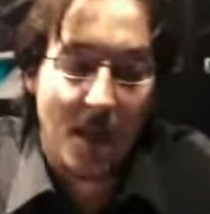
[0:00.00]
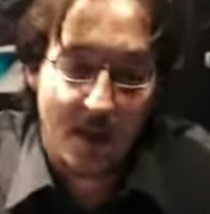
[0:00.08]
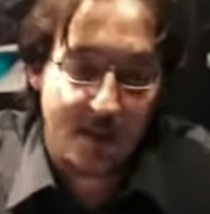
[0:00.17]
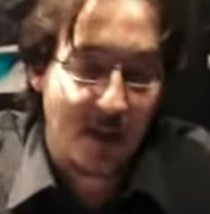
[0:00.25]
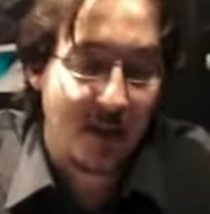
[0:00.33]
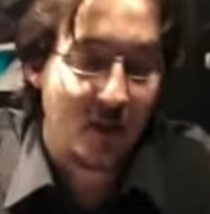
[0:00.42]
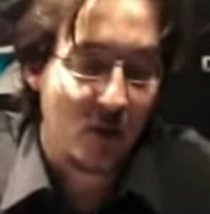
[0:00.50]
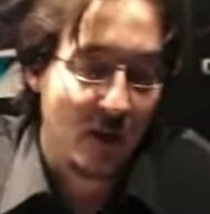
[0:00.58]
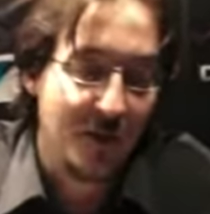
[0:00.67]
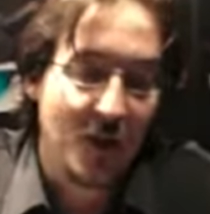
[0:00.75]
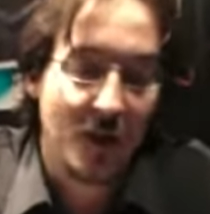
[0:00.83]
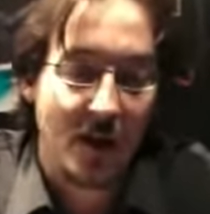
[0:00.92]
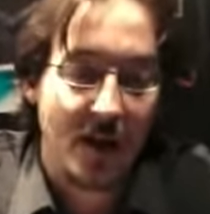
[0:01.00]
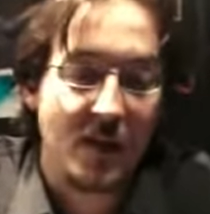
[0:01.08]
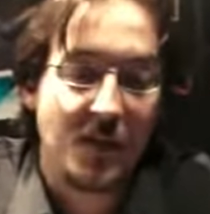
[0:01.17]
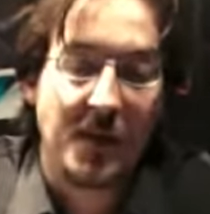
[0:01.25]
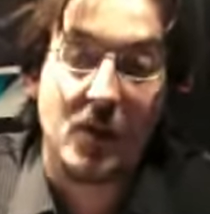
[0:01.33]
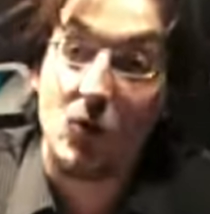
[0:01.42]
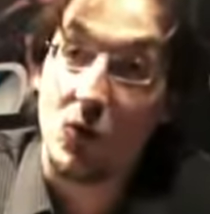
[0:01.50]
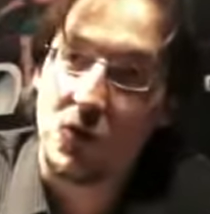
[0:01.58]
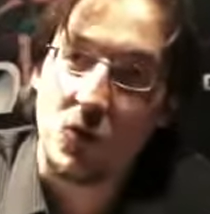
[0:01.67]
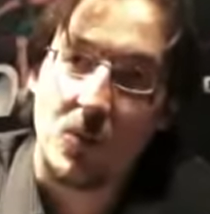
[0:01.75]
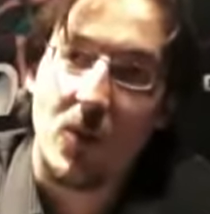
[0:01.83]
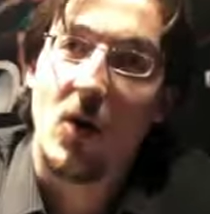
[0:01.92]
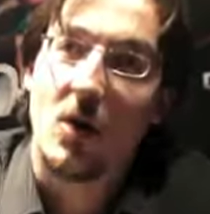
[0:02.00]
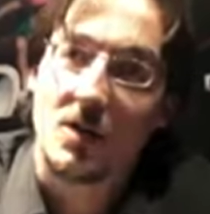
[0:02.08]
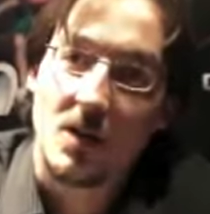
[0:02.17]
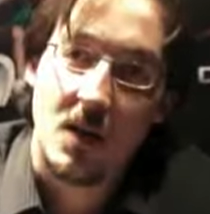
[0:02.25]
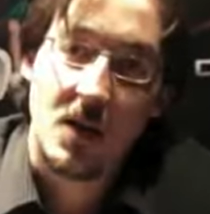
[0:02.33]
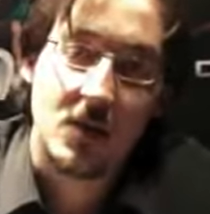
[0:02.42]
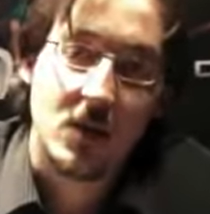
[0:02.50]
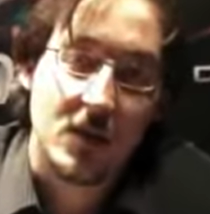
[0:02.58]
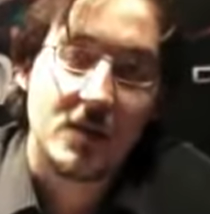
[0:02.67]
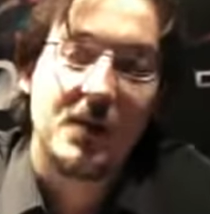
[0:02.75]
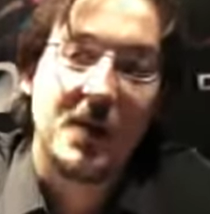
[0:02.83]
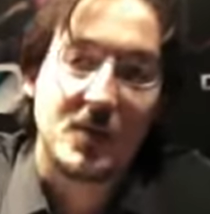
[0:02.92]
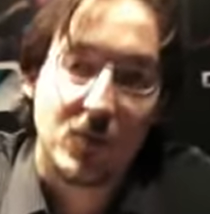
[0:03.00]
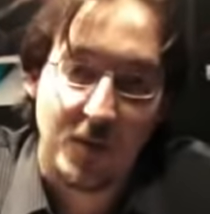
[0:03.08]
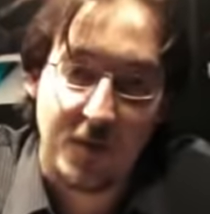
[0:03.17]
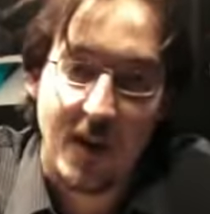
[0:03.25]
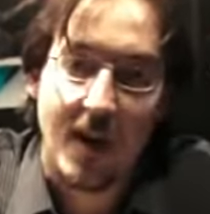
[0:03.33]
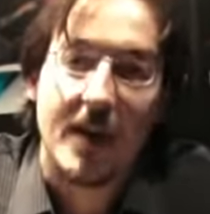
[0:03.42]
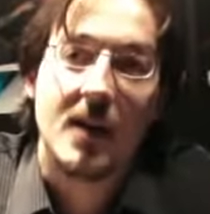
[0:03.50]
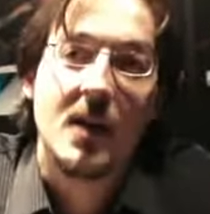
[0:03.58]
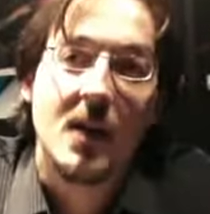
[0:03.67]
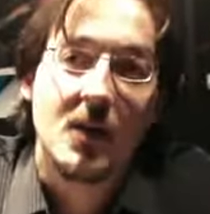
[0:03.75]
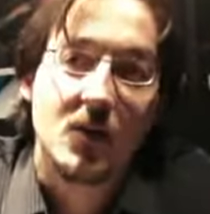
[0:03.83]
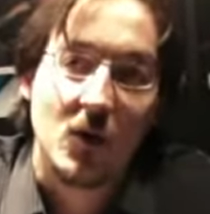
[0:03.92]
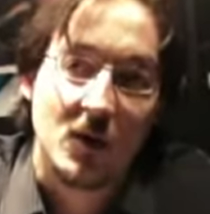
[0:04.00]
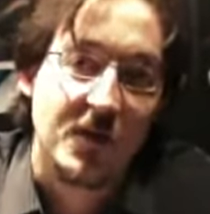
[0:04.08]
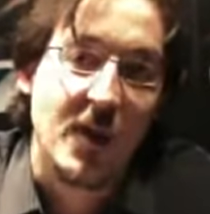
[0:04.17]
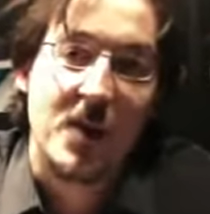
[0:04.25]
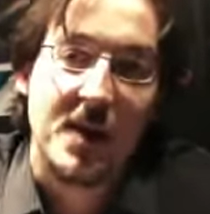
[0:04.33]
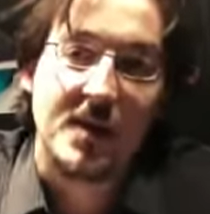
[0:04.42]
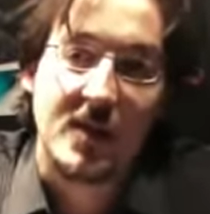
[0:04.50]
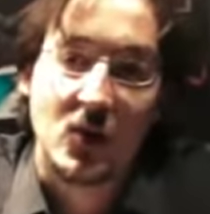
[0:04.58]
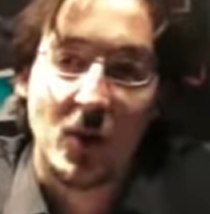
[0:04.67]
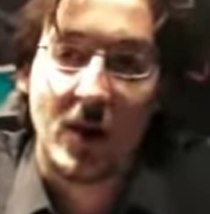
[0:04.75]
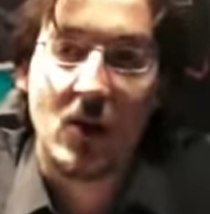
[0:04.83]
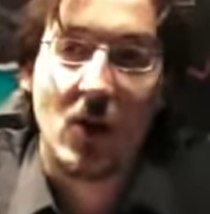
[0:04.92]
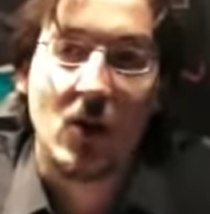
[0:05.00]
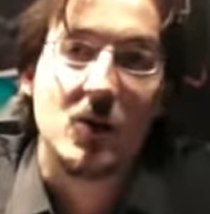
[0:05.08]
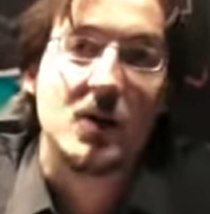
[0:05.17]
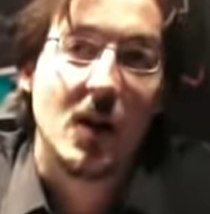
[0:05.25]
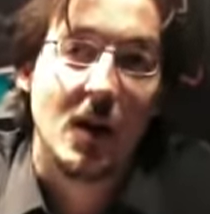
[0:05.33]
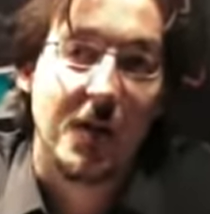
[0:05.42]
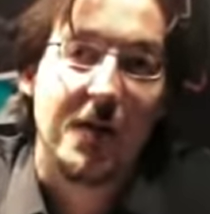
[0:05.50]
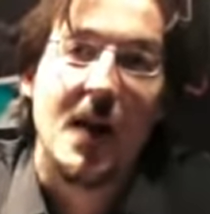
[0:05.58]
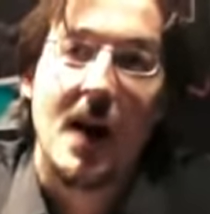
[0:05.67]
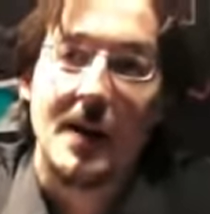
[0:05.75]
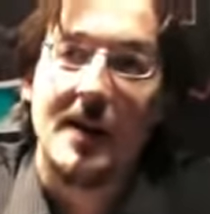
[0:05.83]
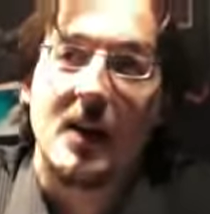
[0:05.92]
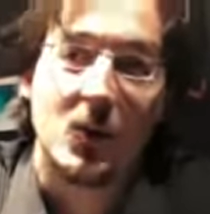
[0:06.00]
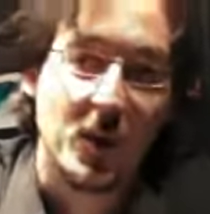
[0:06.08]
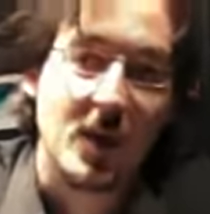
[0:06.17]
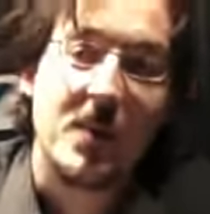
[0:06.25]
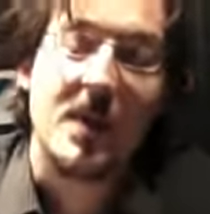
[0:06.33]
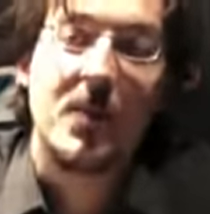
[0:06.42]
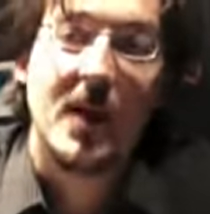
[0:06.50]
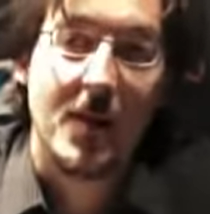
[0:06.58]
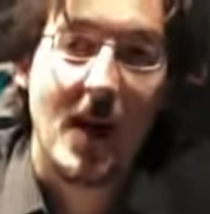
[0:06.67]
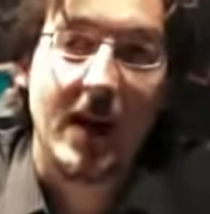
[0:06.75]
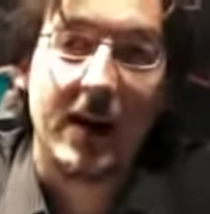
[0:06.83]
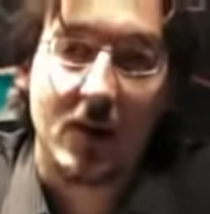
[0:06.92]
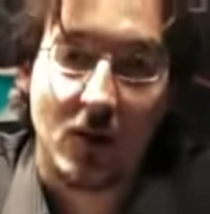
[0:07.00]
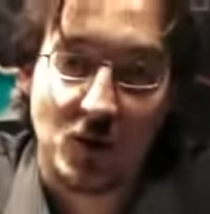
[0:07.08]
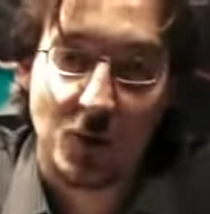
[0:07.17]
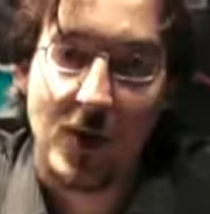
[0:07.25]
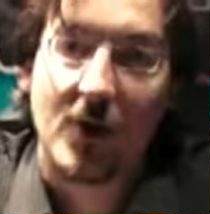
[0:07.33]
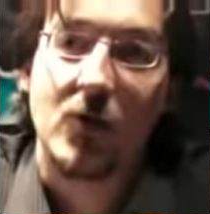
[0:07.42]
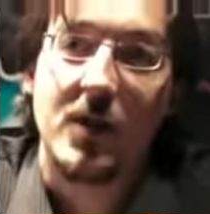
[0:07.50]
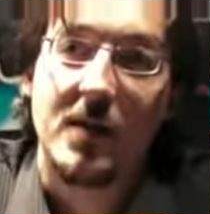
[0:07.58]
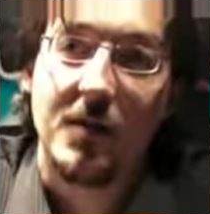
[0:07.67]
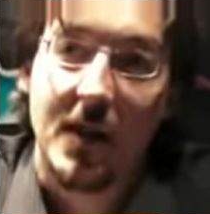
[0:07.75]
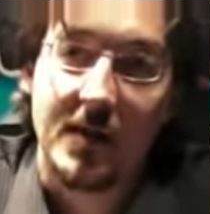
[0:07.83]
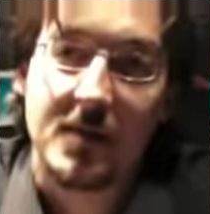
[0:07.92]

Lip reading: Exactly. So even XVID do support the DivX profile. So it's very easy to encode a file that will be played back in consumer electronic device.